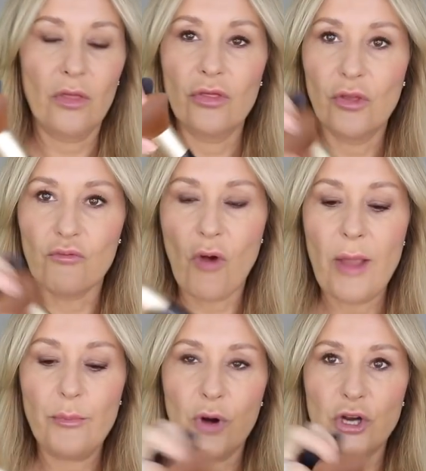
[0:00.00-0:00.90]
the
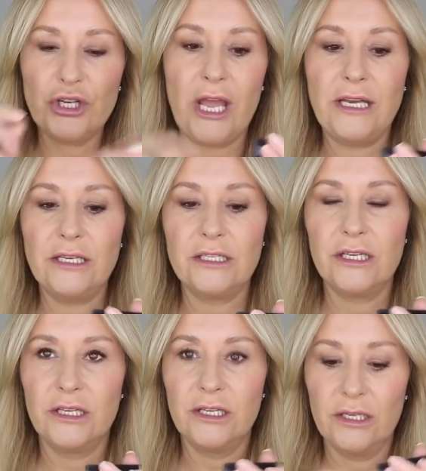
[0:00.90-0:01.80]
right brush end
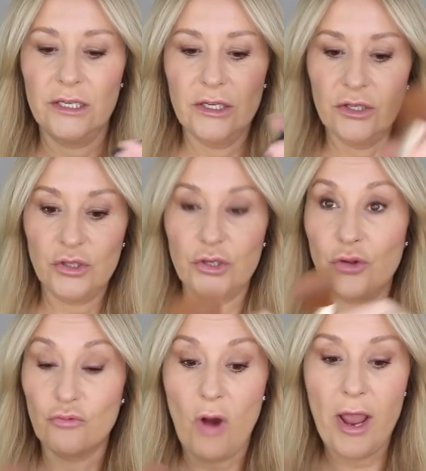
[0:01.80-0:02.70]
to
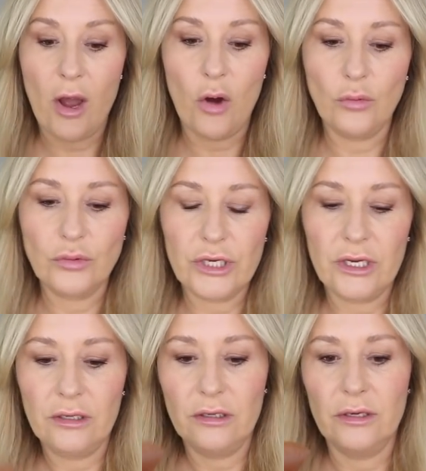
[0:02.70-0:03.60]
the right
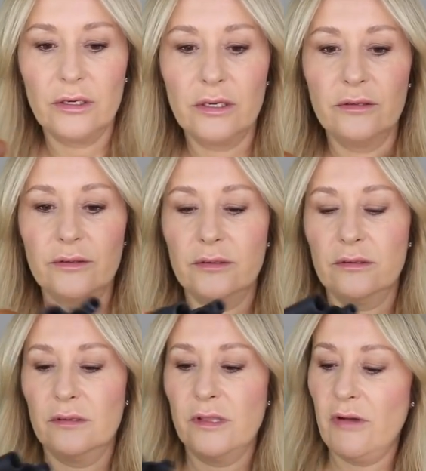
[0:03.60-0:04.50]
holder. Look,
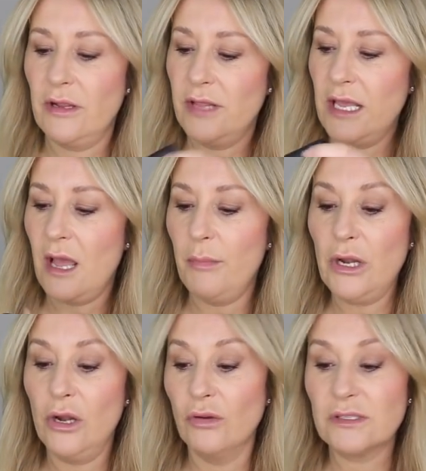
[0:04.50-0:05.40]
they come
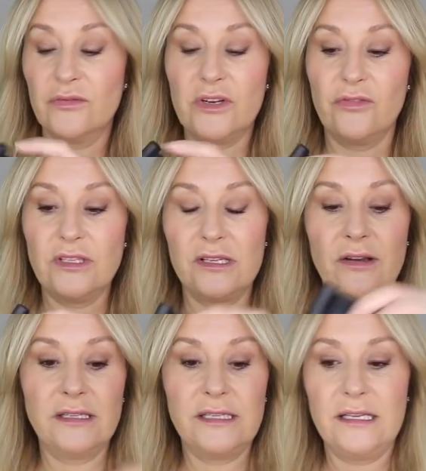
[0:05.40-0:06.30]
in lots of different
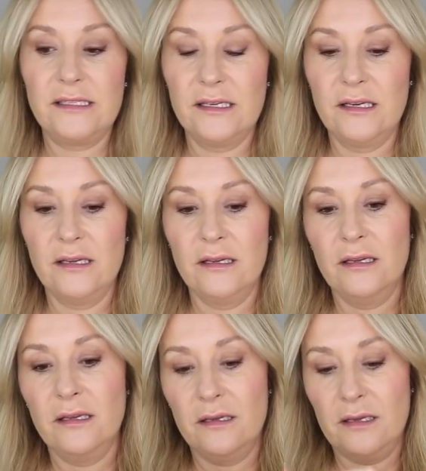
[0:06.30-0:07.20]
sizes.
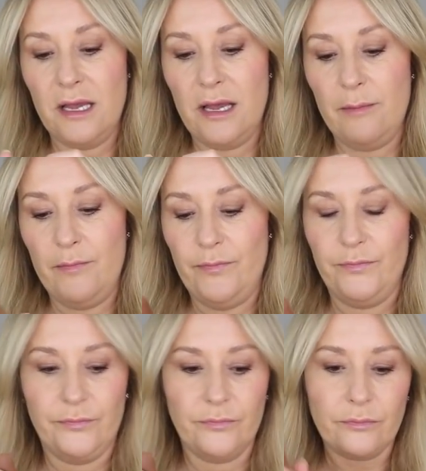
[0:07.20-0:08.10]

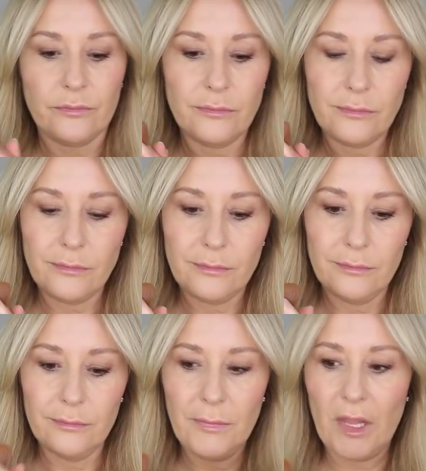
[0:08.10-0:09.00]

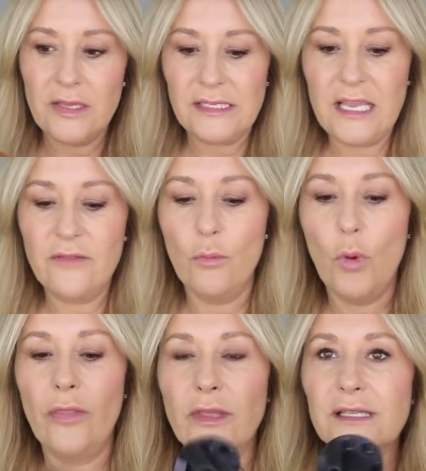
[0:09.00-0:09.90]
There's even
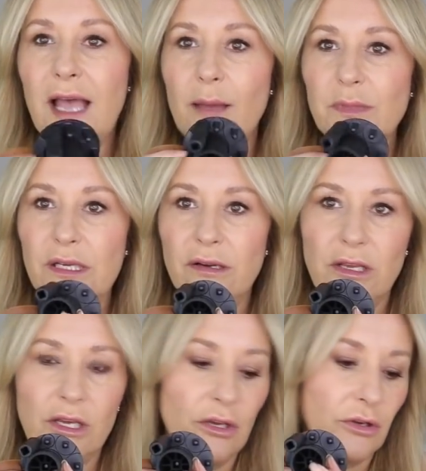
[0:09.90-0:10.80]
one that's
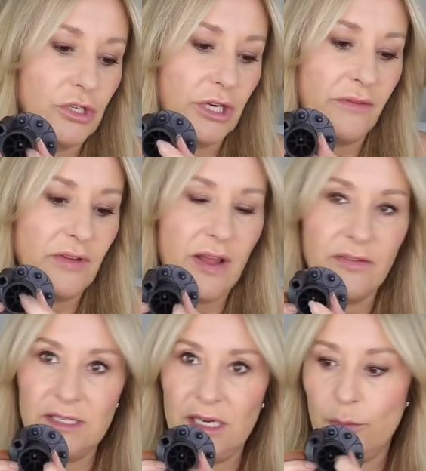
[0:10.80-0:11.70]
absolutely huge, and I've
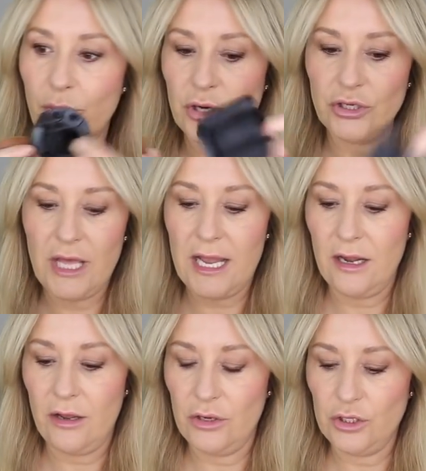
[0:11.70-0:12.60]
never seen a brush that
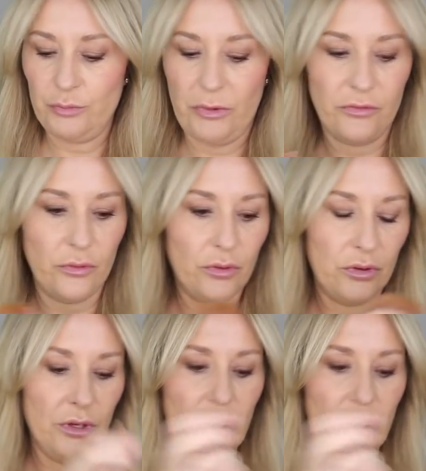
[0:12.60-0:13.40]
large before.